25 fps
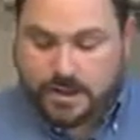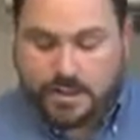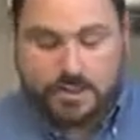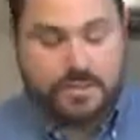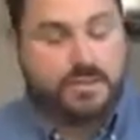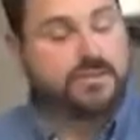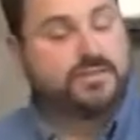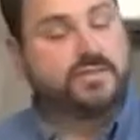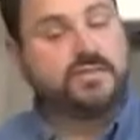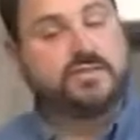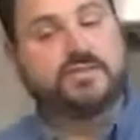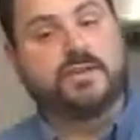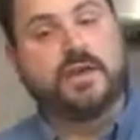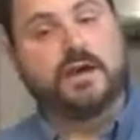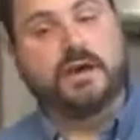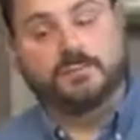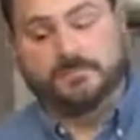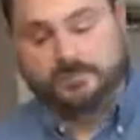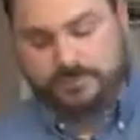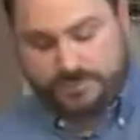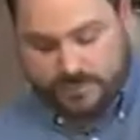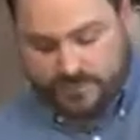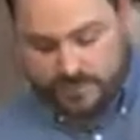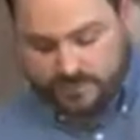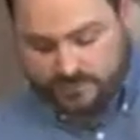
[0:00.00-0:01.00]
This is
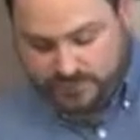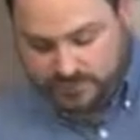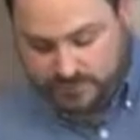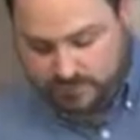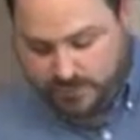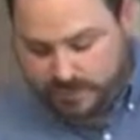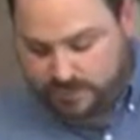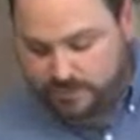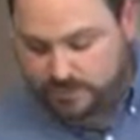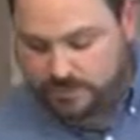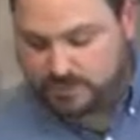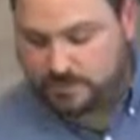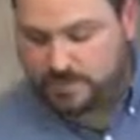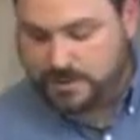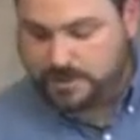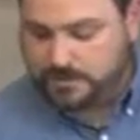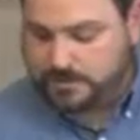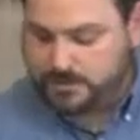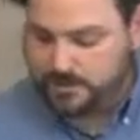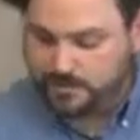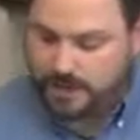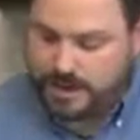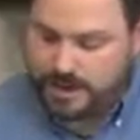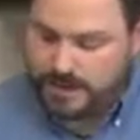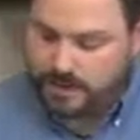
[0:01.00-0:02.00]
done. This is ready to be
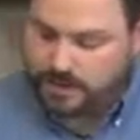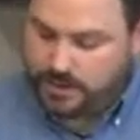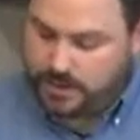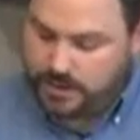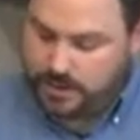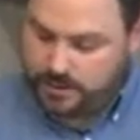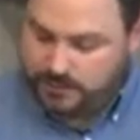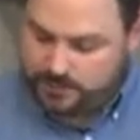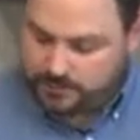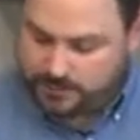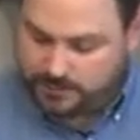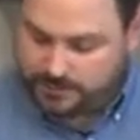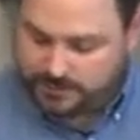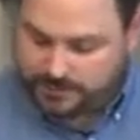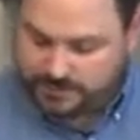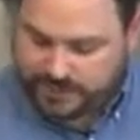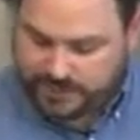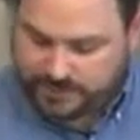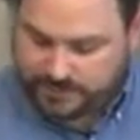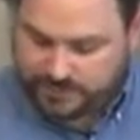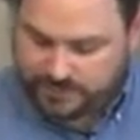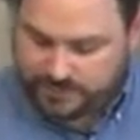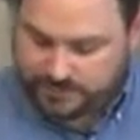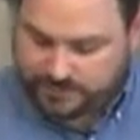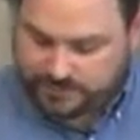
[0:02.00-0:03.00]
pureed. So I'm going to
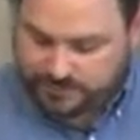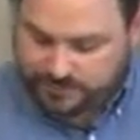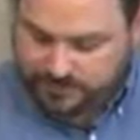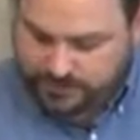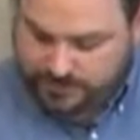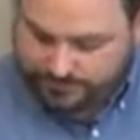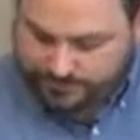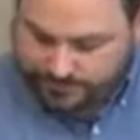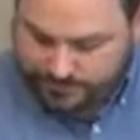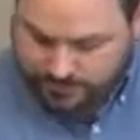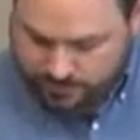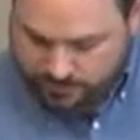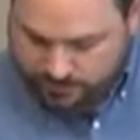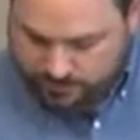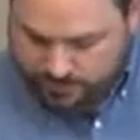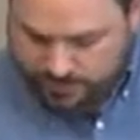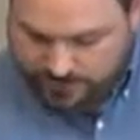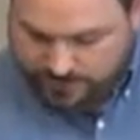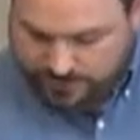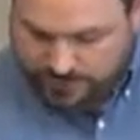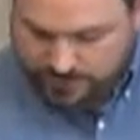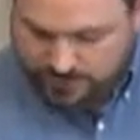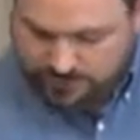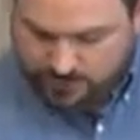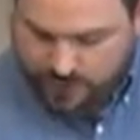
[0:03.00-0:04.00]
take this,
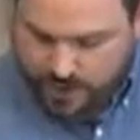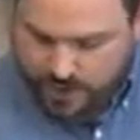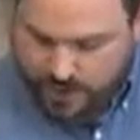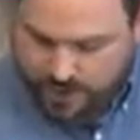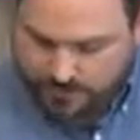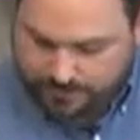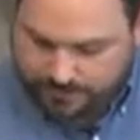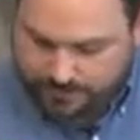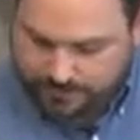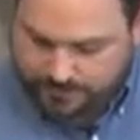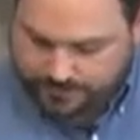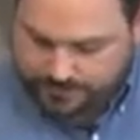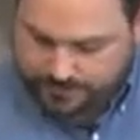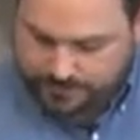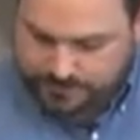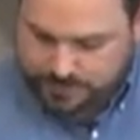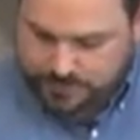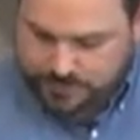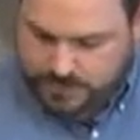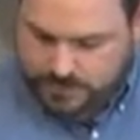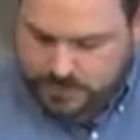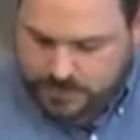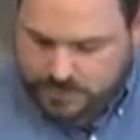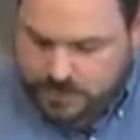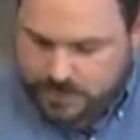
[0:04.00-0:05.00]
shut this off
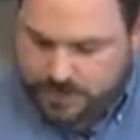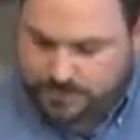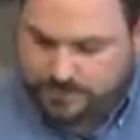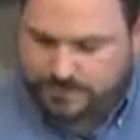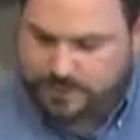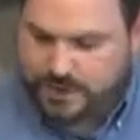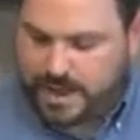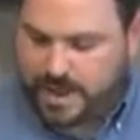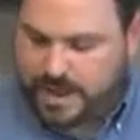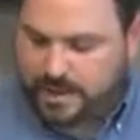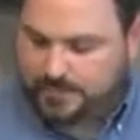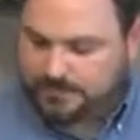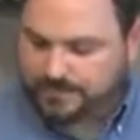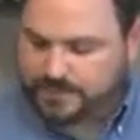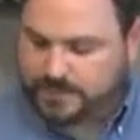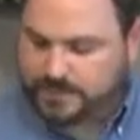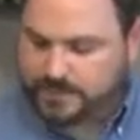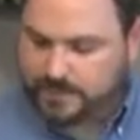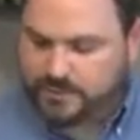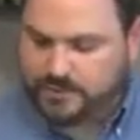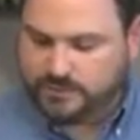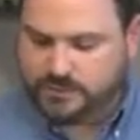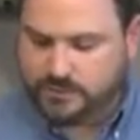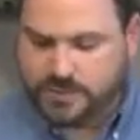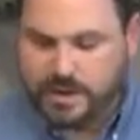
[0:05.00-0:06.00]
for now,
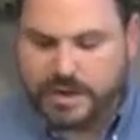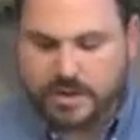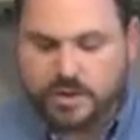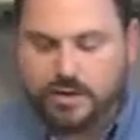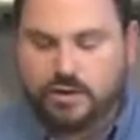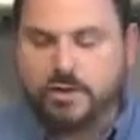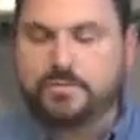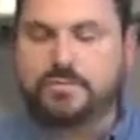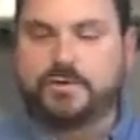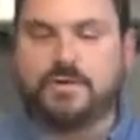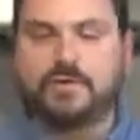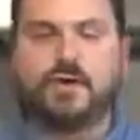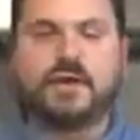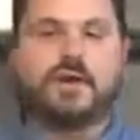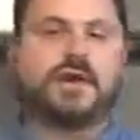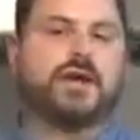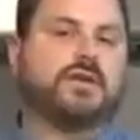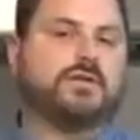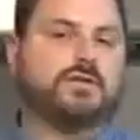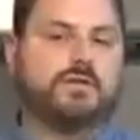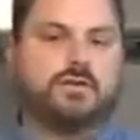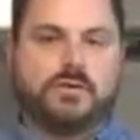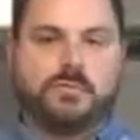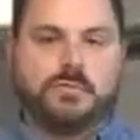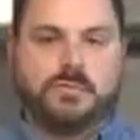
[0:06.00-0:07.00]
because when I go to puree it, I
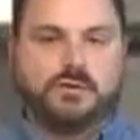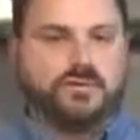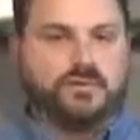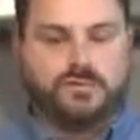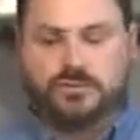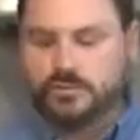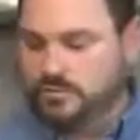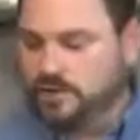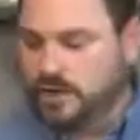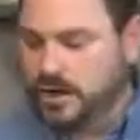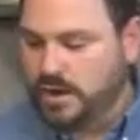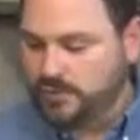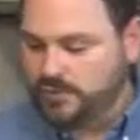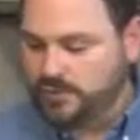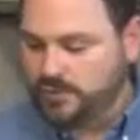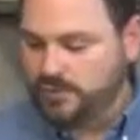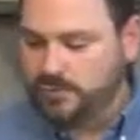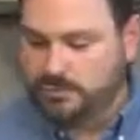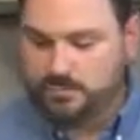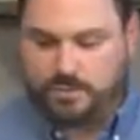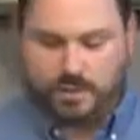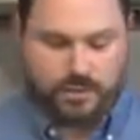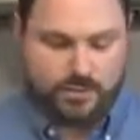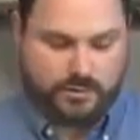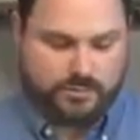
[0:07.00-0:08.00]
don't want to be shooting hot
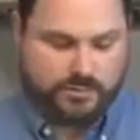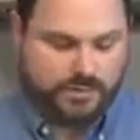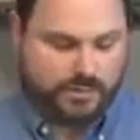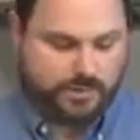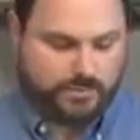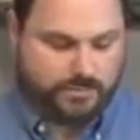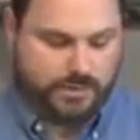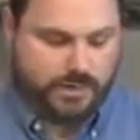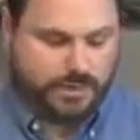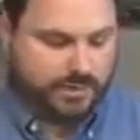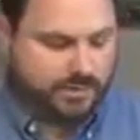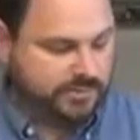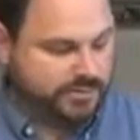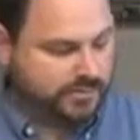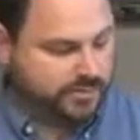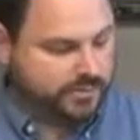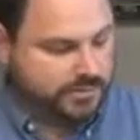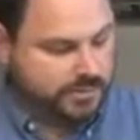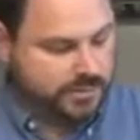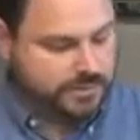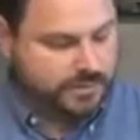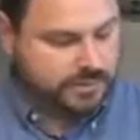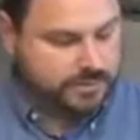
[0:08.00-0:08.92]
soup all over the place.